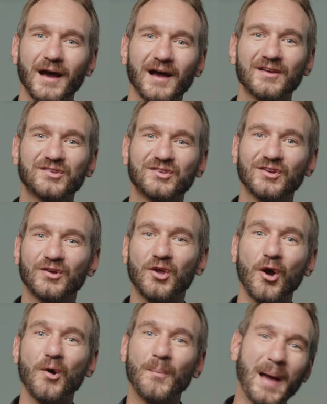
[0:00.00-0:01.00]
us to
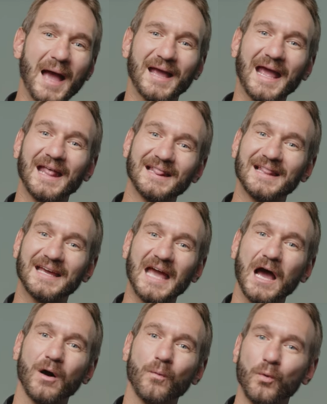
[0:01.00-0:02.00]
go back and lick
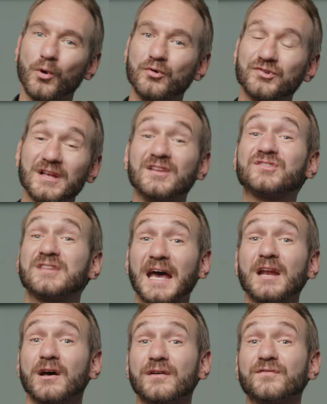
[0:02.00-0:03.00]
our wounds
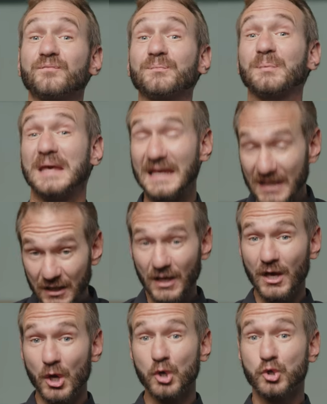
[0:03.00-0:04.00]
instead of being
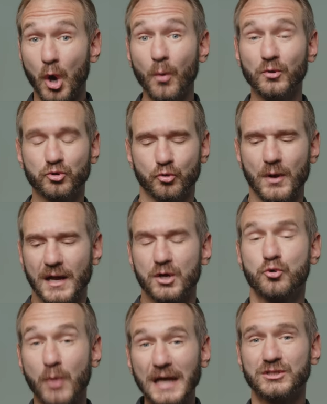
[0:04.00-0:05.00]
going through a
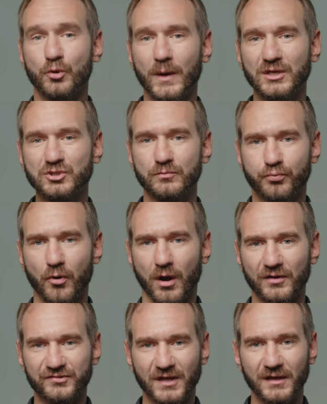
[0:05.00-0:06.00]
graduation
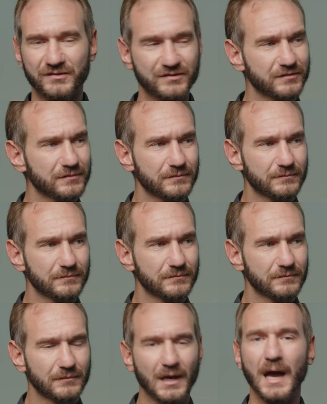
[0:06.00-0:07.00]
process,
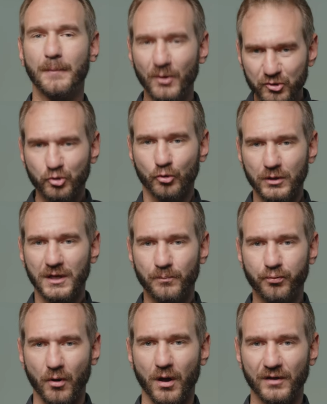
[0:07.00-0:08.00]
mm-hmm. a maturity
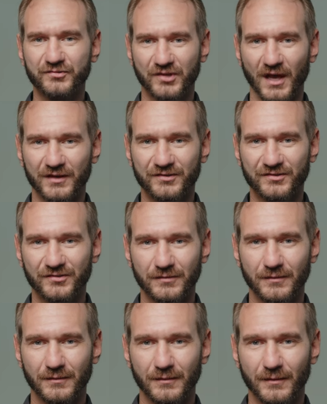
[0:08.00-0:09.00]
process,
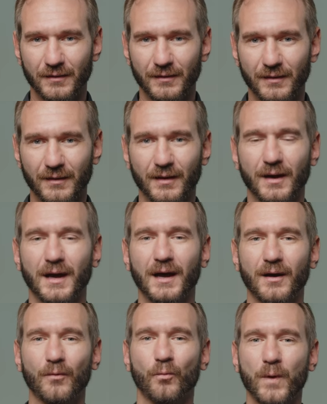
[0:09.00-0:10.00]

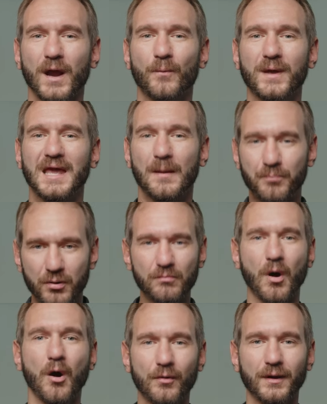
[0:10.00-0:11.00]
uh, where we get
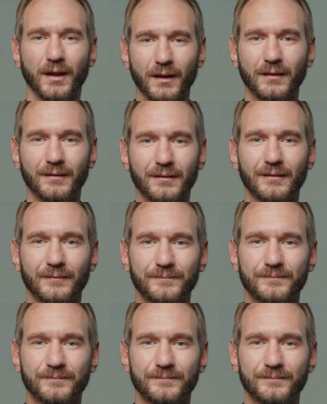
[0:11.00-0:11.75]
promoted